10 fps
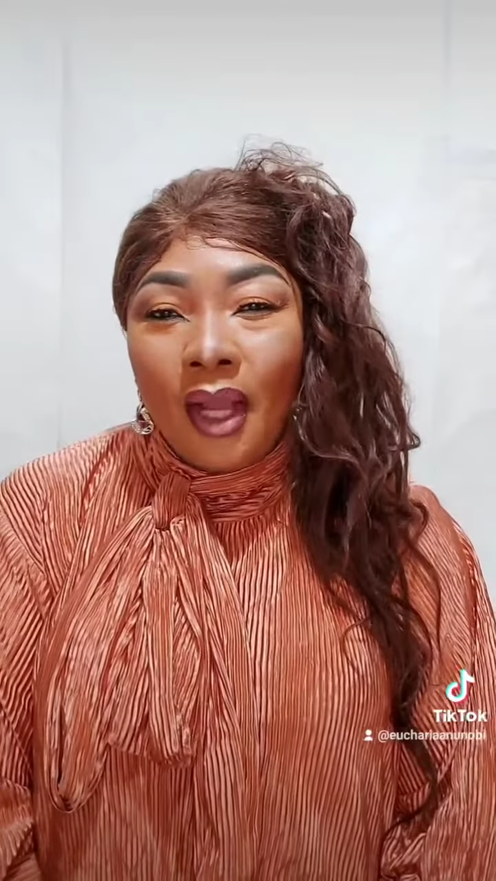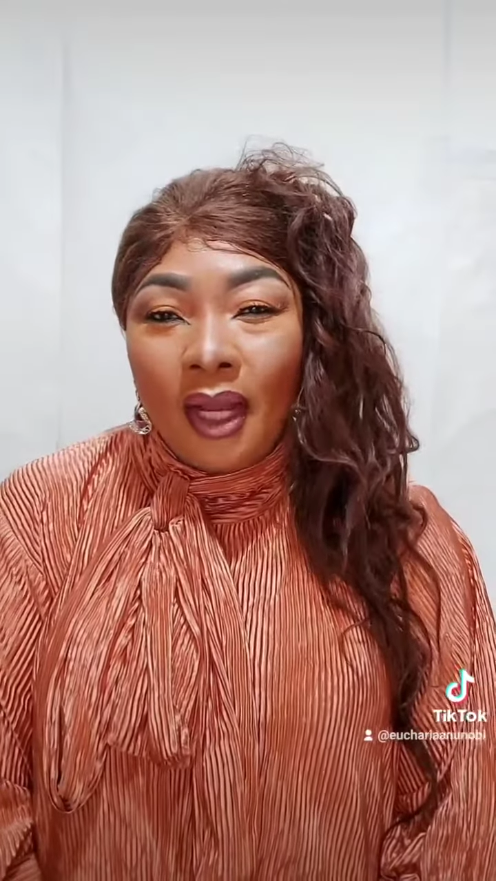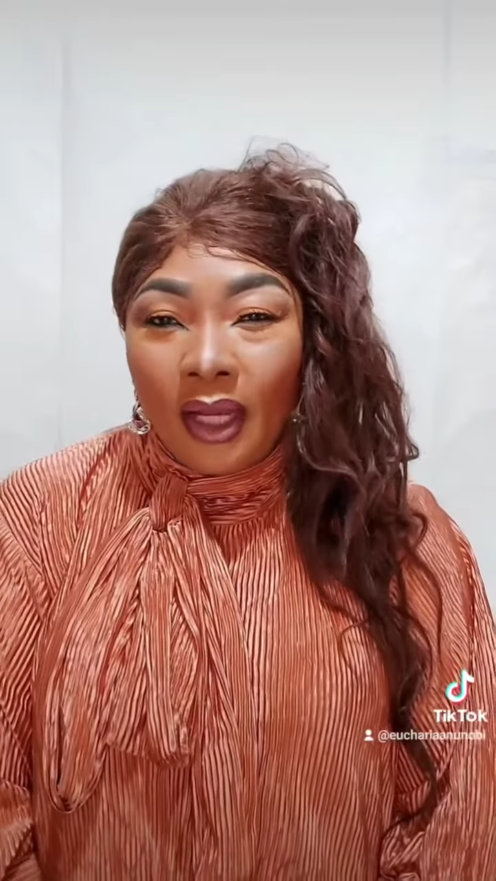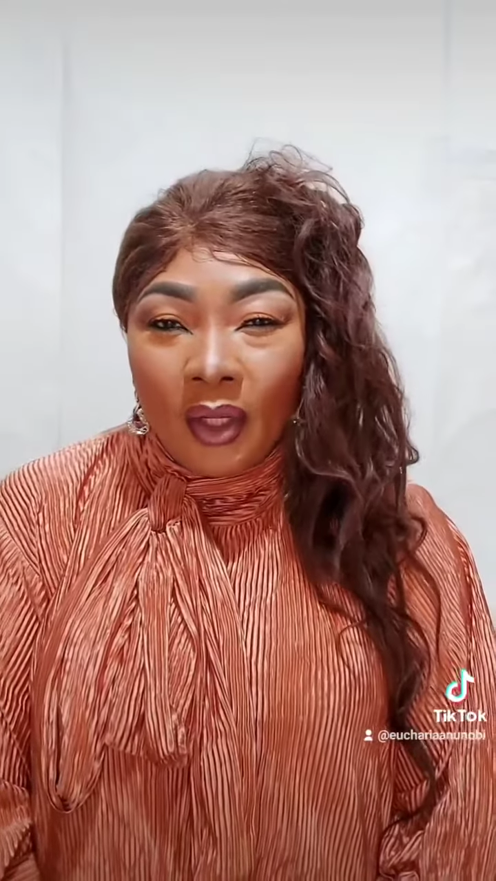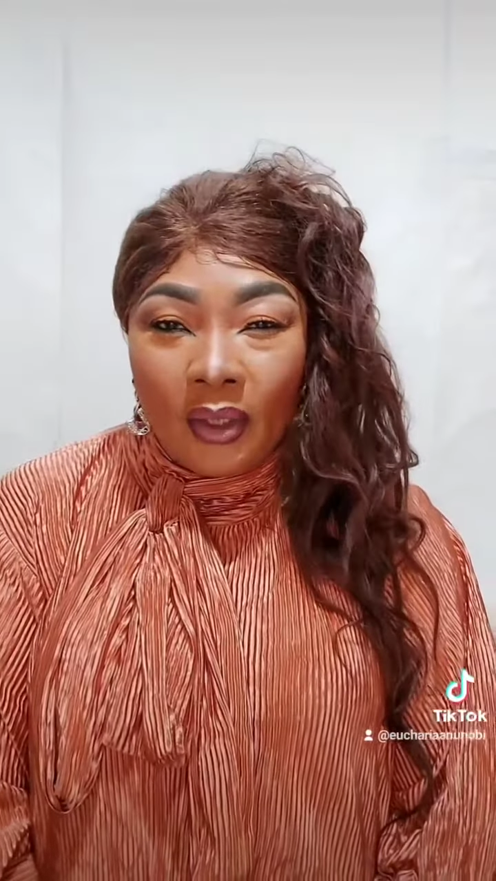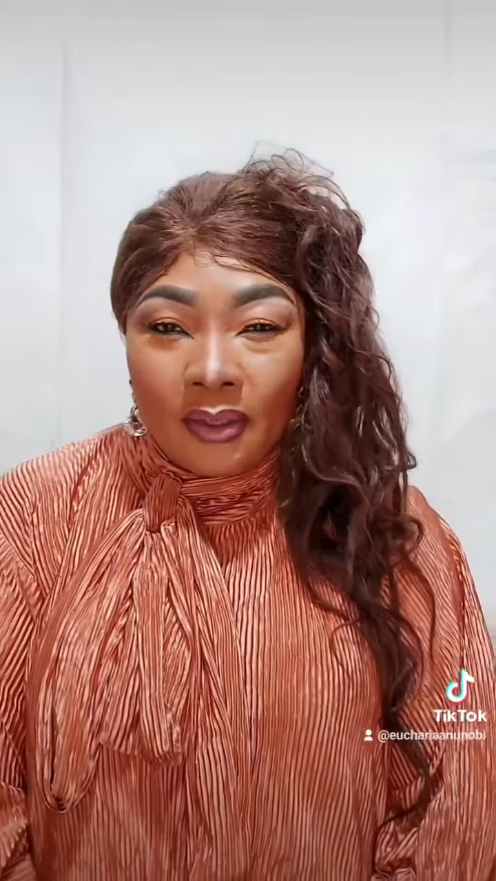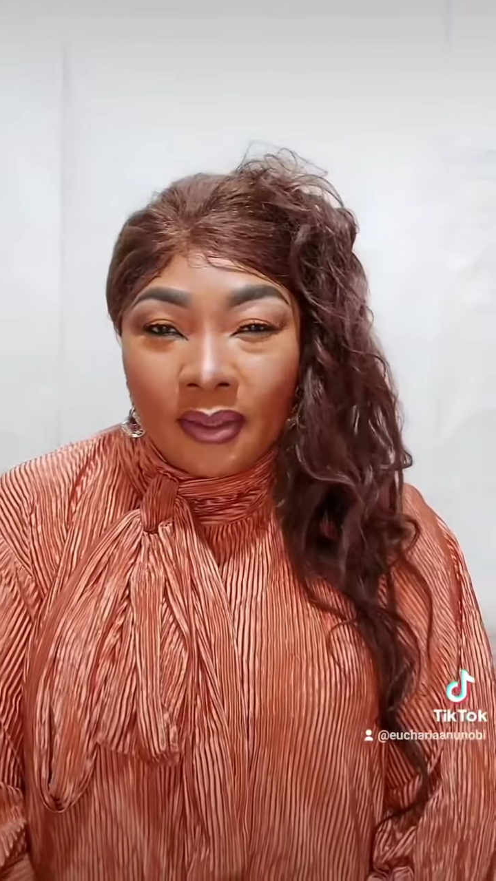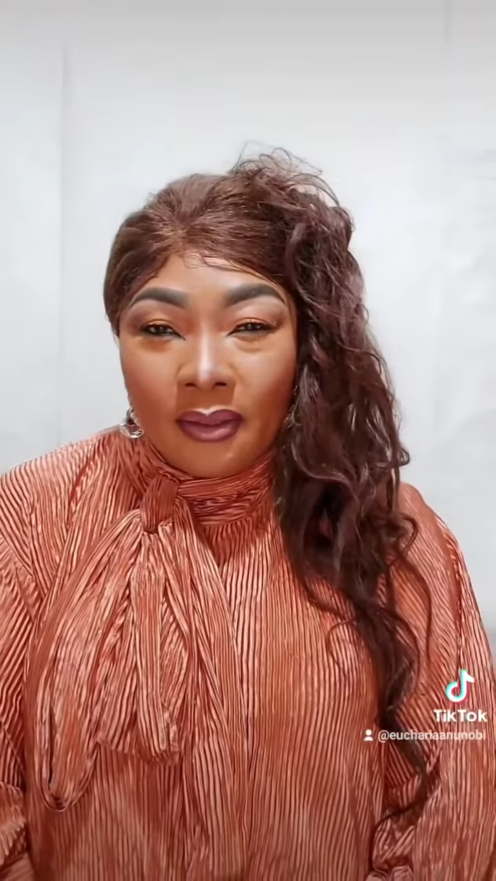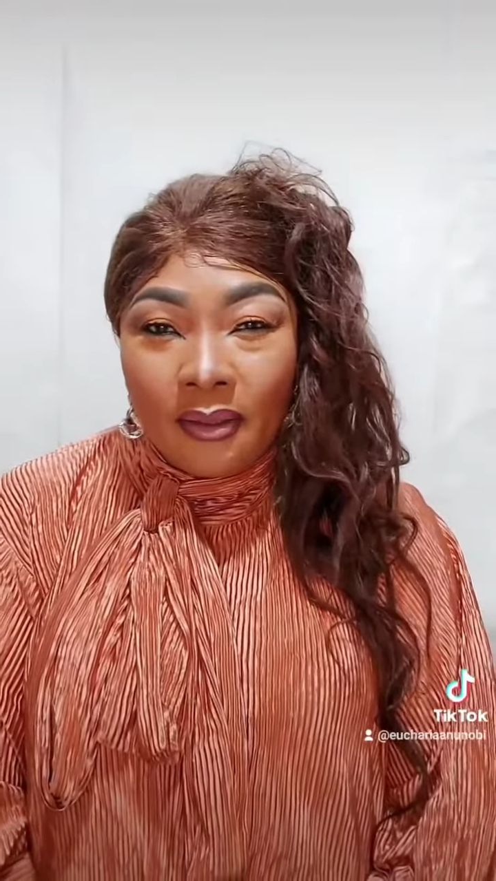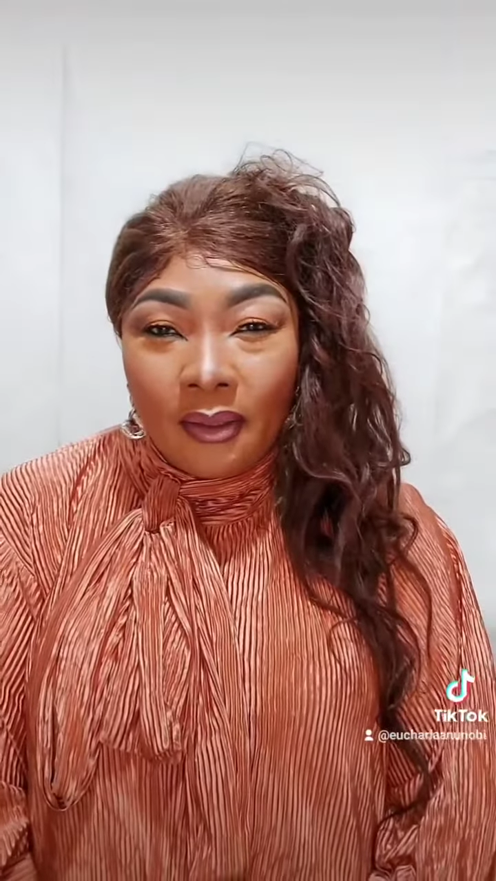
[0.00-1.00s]
and
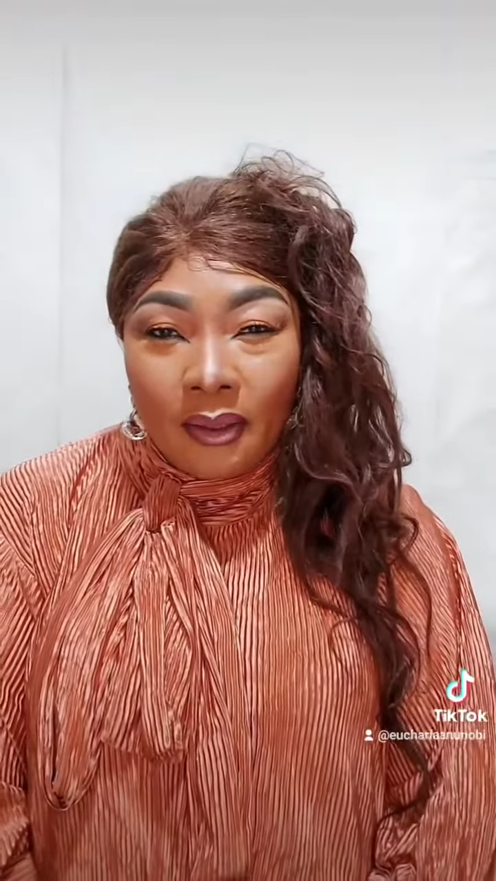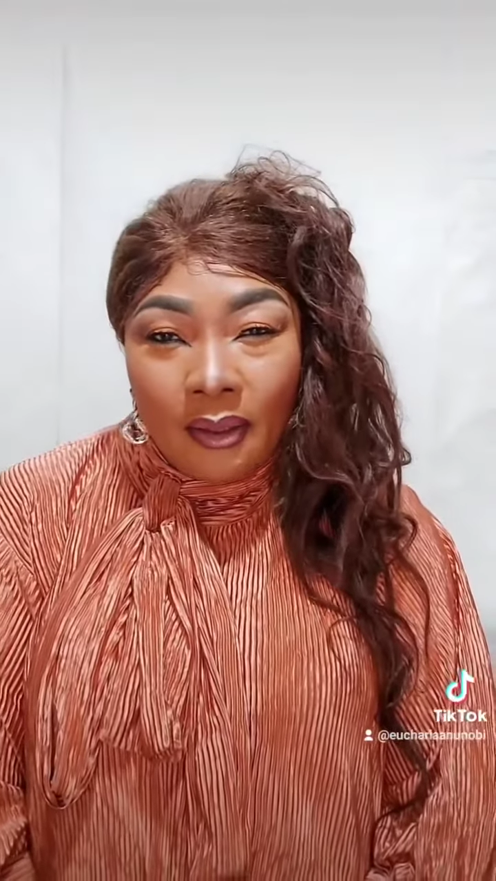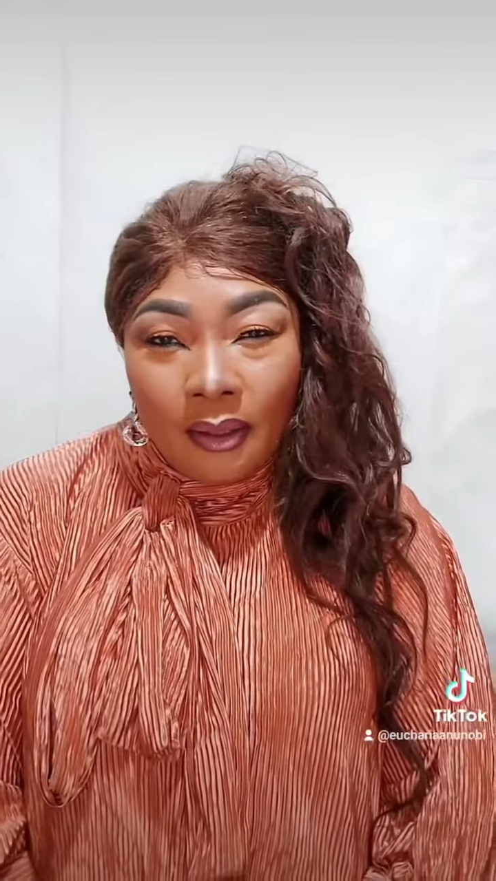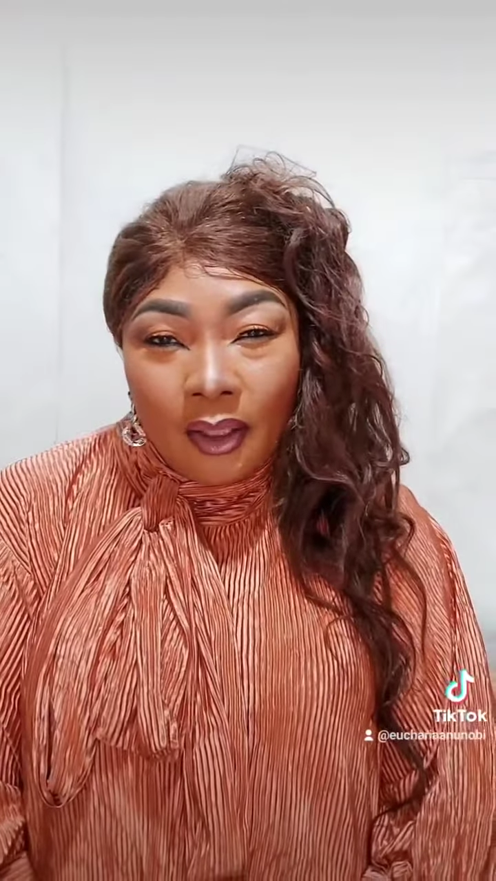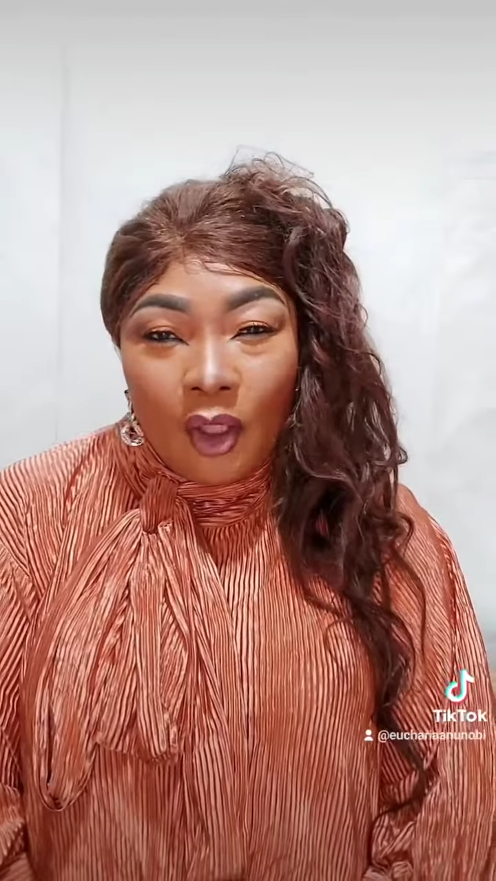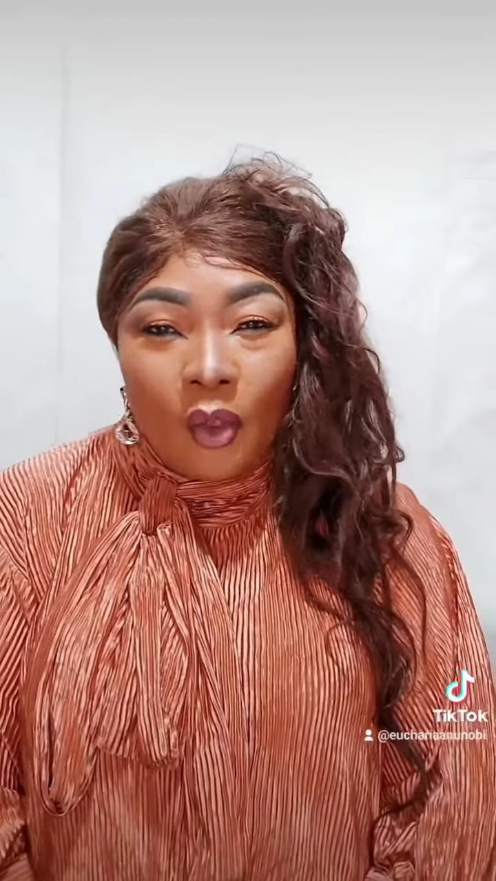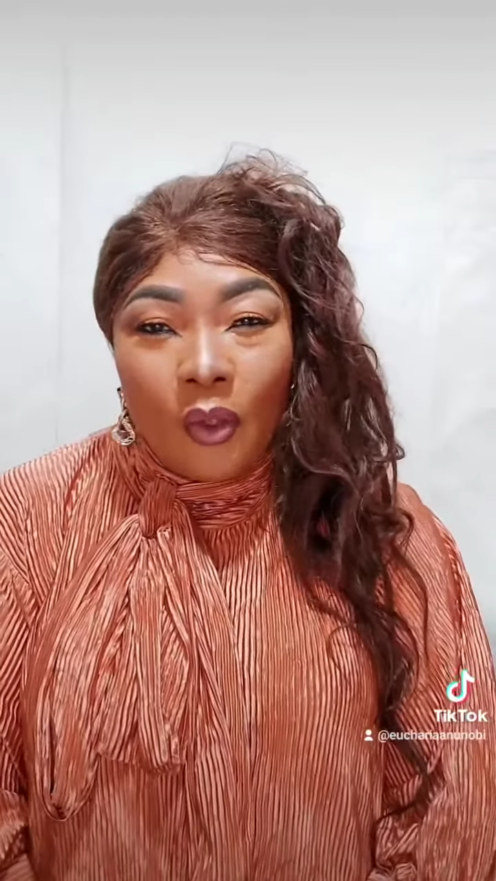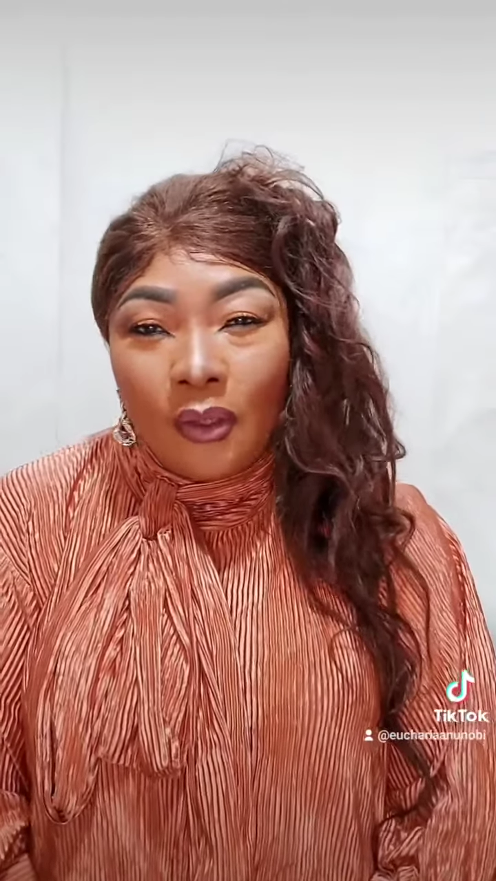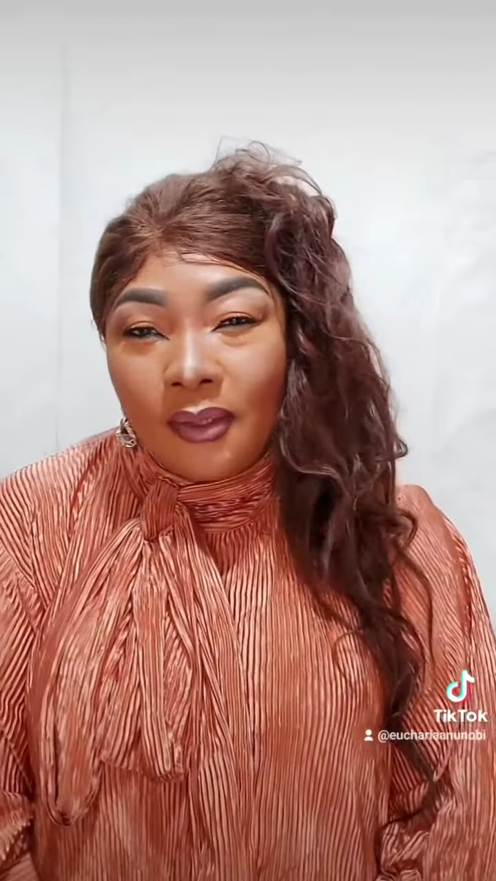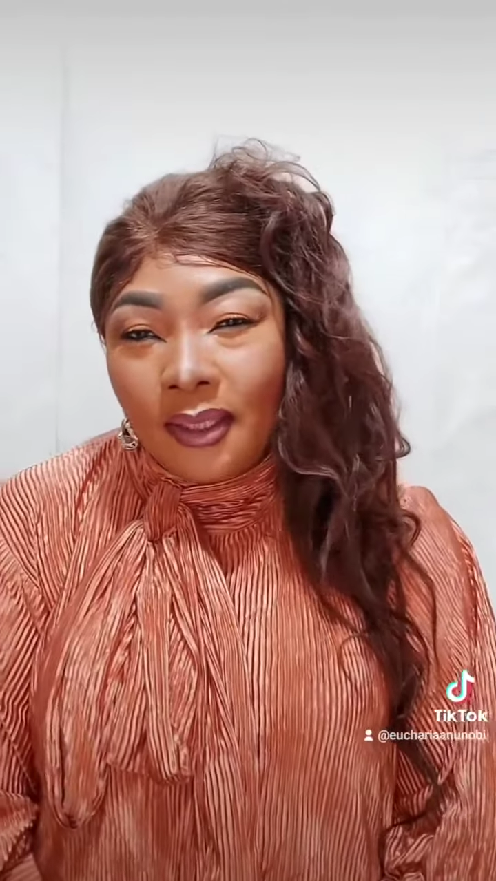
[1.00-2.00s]
not go
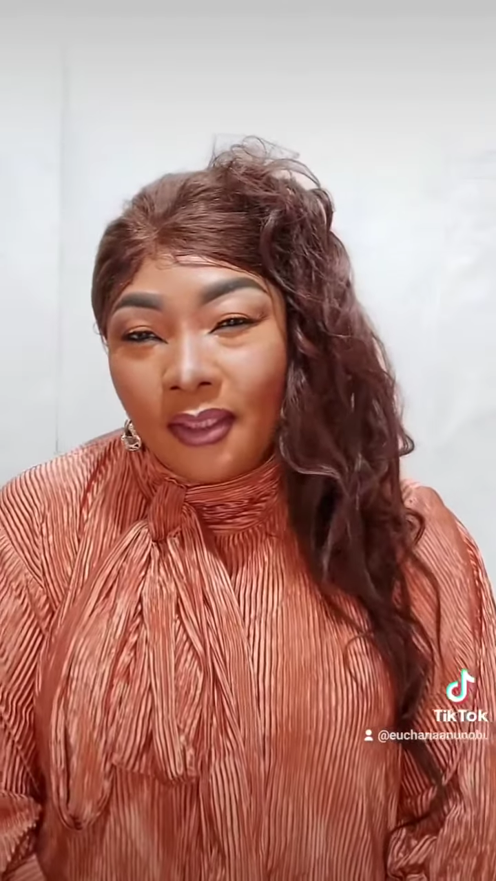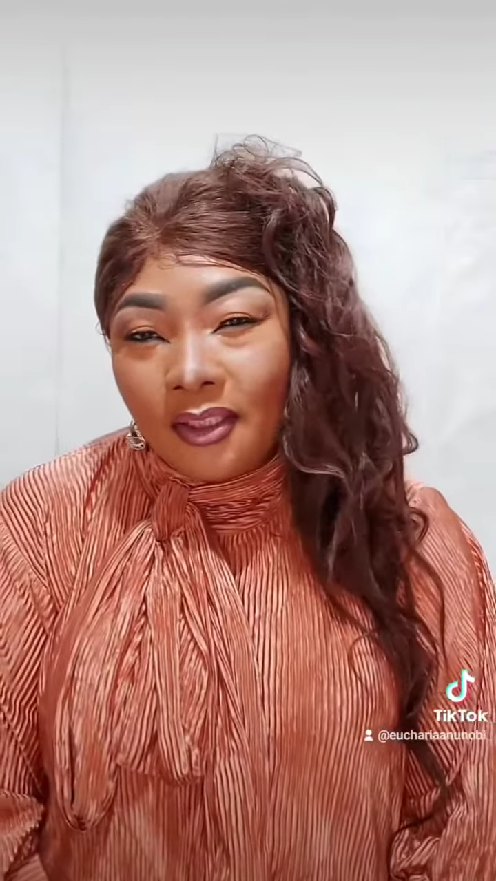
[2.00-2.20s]
under the